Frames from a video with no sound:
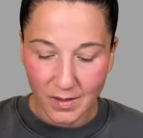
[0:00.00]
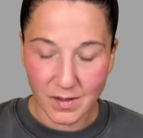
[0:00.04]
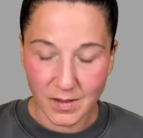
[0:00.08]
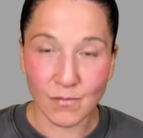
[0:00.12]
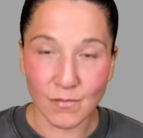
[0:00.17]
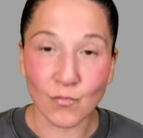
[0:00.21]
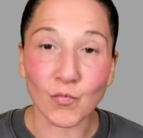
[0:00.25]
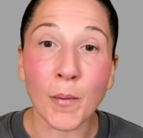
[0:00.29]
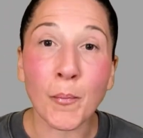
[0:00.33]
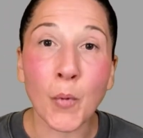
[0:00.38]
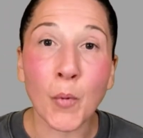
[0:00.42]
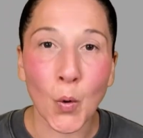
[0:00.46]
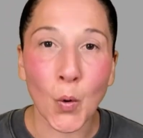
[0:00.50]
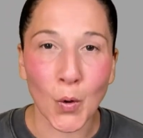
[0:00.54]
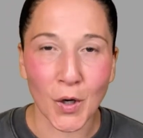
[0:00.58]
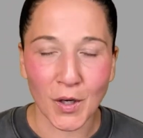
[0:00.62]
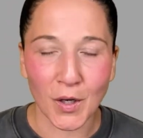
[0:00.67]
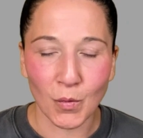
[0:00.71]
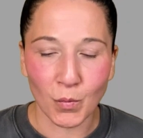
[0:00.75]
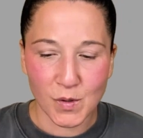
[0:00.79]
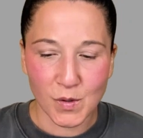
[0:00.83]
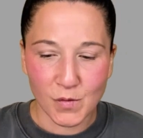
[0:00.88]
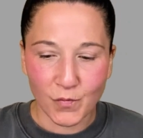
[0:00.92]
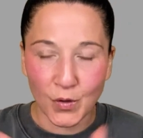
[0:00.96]
reported,
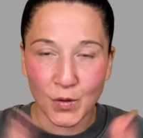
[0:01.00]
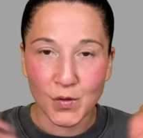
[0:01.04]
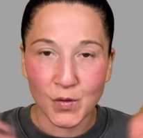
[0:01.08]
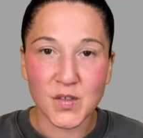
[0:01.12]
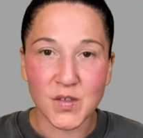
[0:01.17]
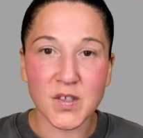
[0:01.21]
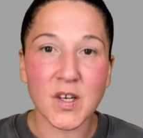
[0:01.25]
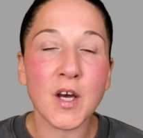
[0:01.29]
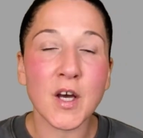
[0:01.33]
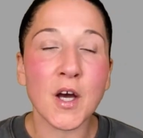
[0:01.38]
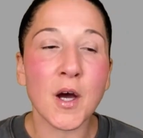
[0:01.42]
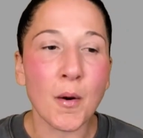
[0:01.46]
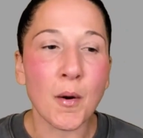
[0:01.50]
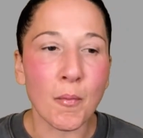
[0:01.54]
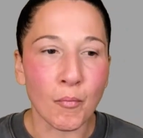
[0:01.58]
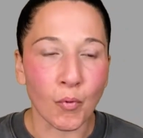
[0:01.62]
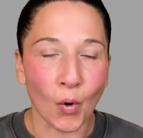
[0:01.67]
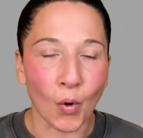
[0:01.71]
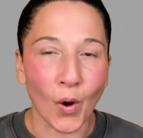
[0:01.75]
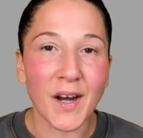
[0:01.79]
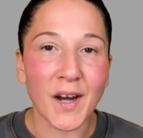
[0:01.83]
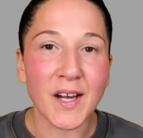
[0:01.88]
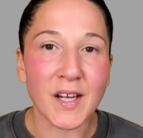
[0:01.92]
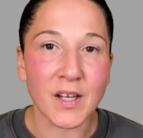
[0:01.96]
was first
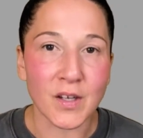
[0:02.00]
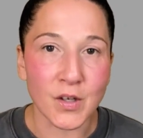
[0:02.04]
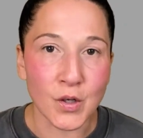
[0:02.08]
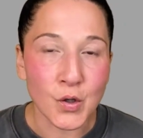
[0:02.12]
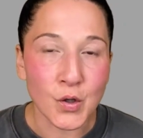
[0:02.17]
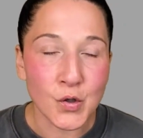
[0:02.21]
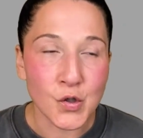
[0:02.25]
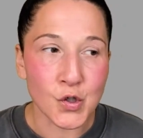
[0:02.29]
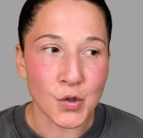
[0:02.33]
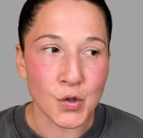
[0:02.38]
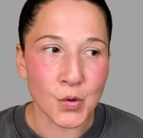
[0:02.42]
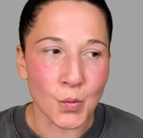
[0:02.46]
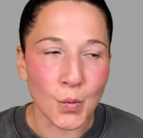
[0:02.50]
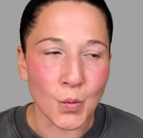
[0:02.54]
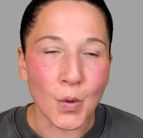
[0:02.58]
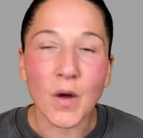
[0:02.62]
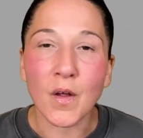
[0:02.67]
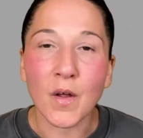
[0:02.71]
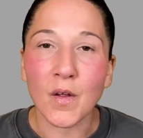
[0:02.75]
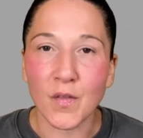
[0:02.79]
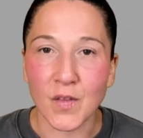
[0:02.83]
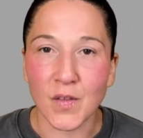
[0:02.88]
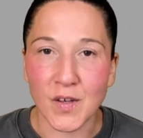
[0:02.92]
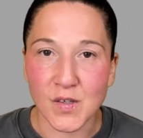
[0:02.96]
brought into
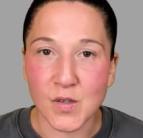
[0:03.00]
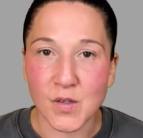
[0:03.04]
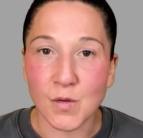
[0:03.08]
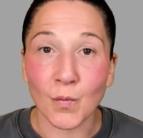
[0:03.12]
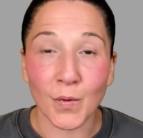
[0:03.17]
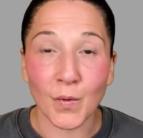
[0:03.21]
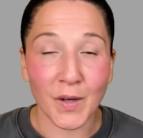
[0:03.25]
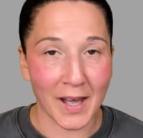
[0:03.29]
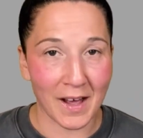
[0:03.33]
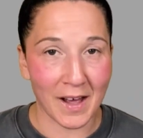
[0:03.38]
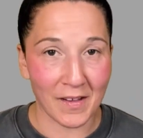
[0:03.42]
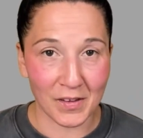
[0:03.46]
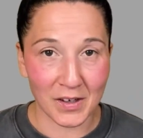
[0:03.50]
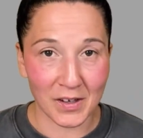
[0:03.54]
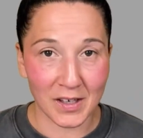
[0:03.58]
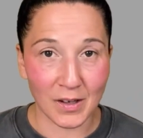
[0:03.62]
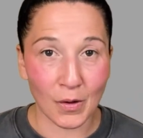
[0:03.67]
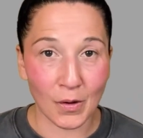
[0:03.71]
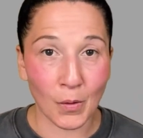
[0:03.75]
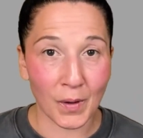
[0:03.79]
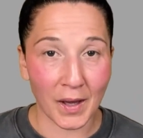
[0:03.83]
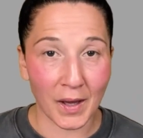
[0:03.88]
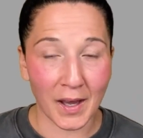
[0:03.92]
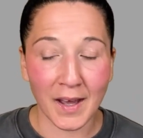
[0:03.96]
this reality,
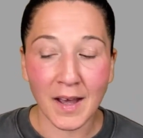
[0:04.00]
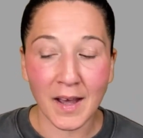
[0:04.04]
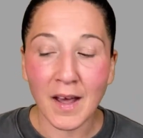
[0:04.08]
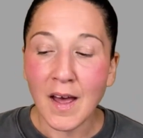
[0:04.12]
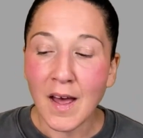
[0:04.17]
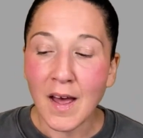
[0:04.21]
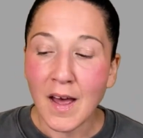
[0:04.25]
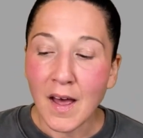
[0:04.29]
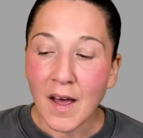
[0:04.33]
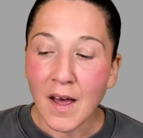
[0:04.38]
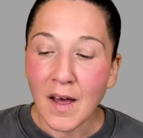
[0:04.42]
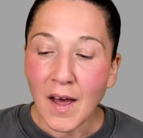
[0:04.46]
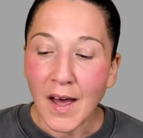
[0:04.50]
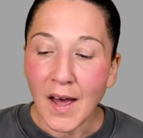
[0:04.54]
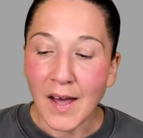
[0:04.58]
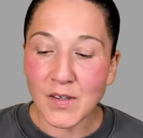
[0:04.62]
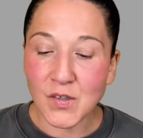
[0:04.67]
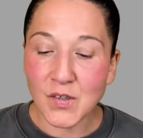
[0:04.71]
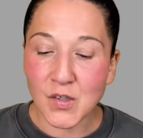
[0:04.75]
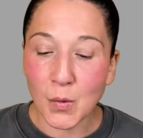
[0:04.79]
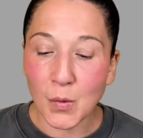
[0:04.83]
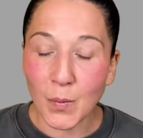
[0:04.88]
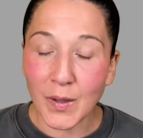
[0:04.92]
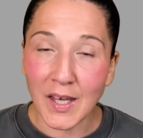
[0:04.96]
okay? And
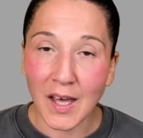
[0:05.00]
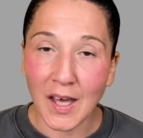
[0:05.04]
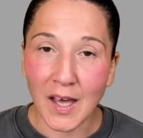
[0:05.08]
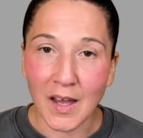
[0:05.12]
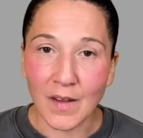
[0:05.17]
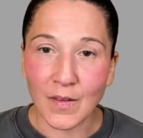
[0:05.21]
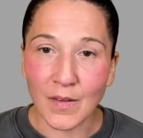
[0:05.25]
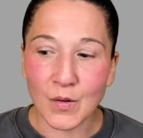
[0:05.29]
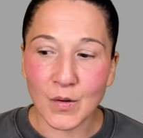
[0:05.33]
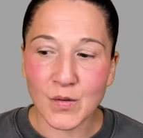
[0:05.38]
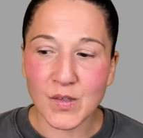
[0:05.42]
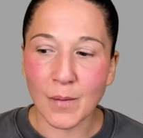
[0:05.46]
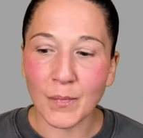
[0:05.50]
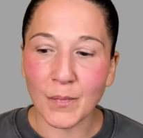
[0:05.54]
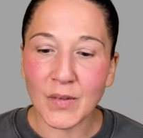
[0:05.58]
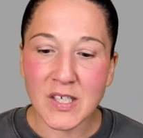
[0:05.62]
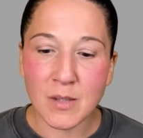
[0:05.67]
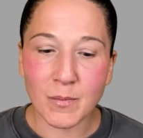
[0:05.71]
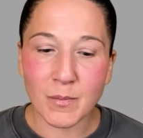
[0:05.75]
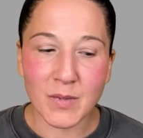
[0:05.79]
so, again, there's something to be